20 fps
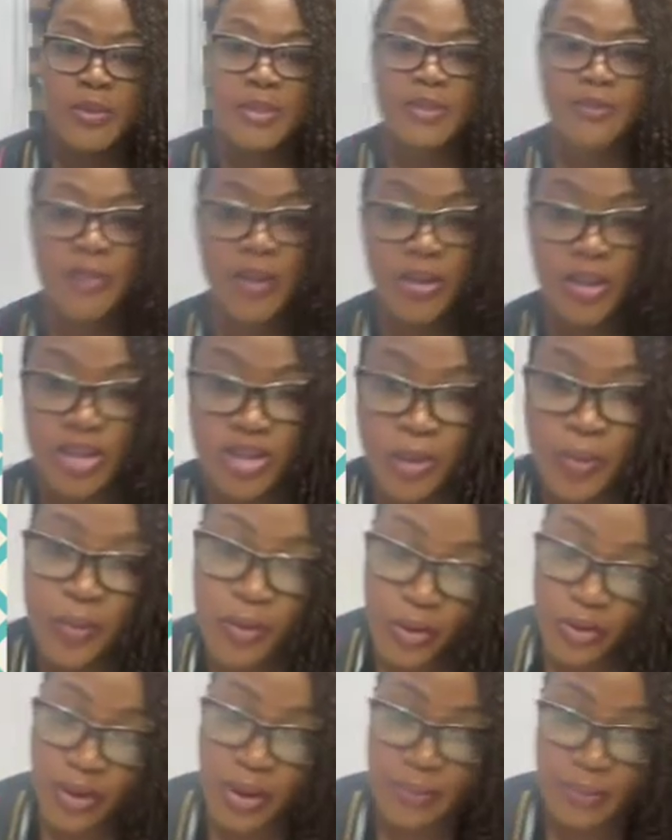foundation
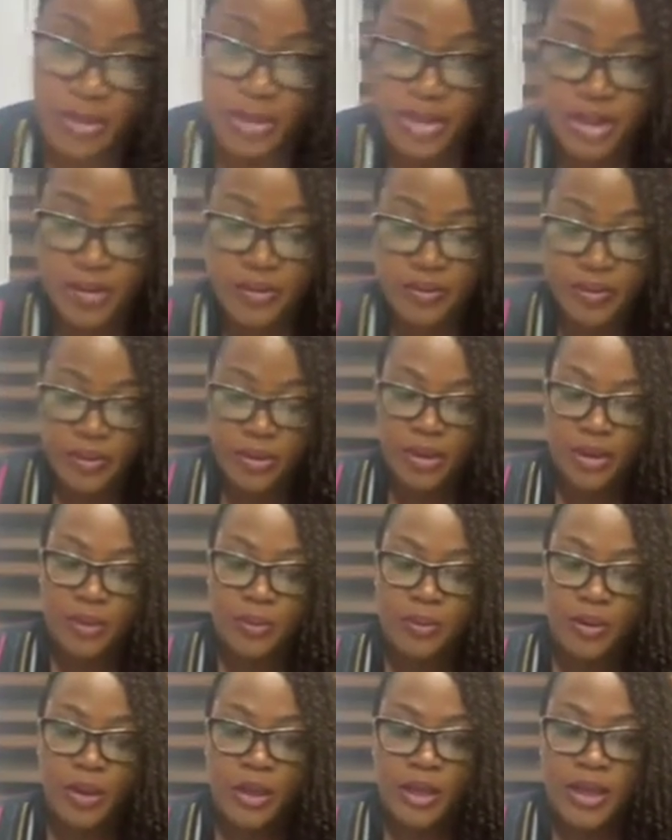program in general now
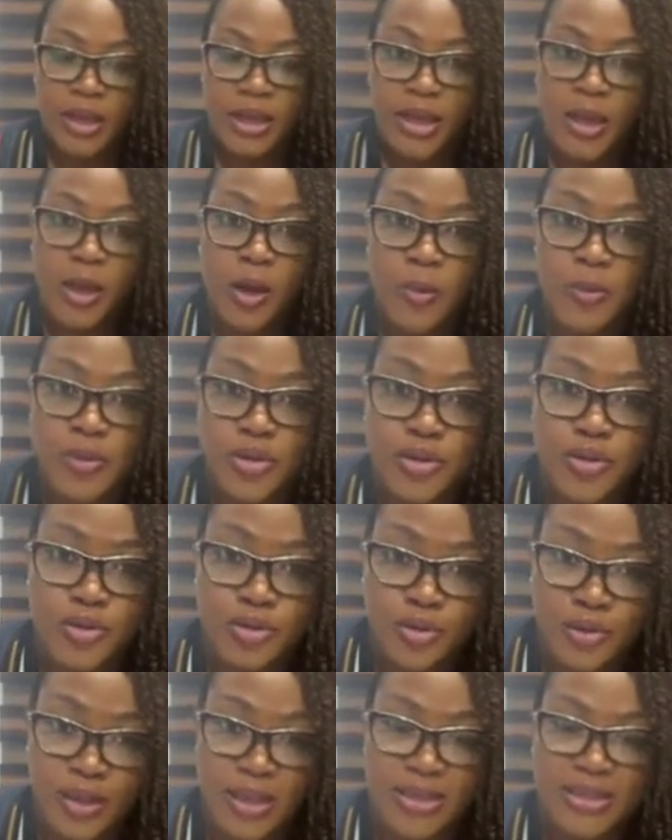helps
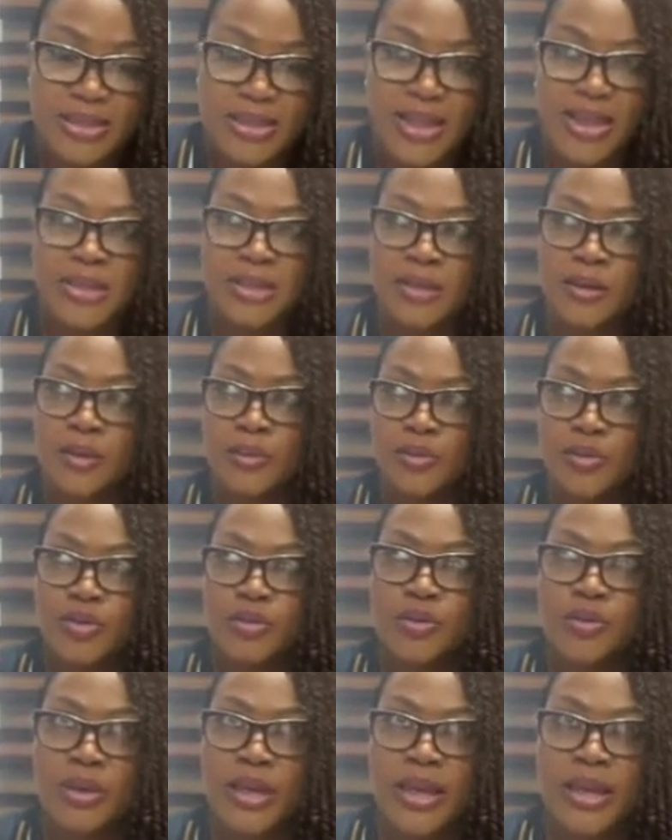students that
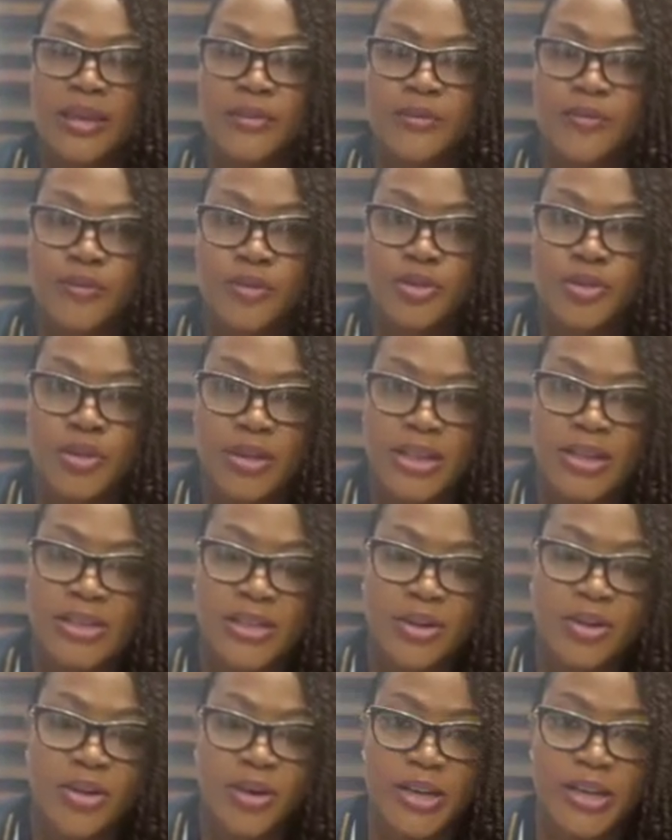like students that
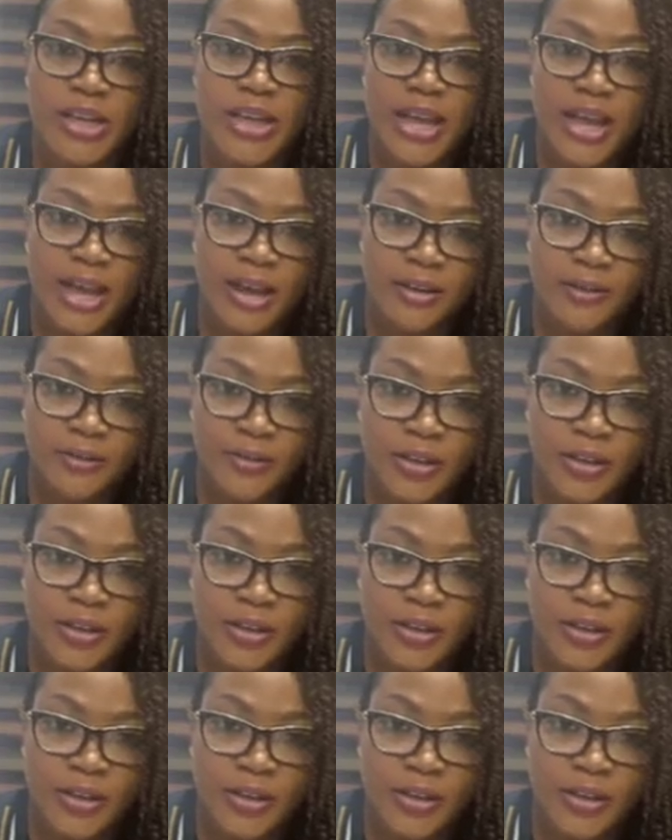already have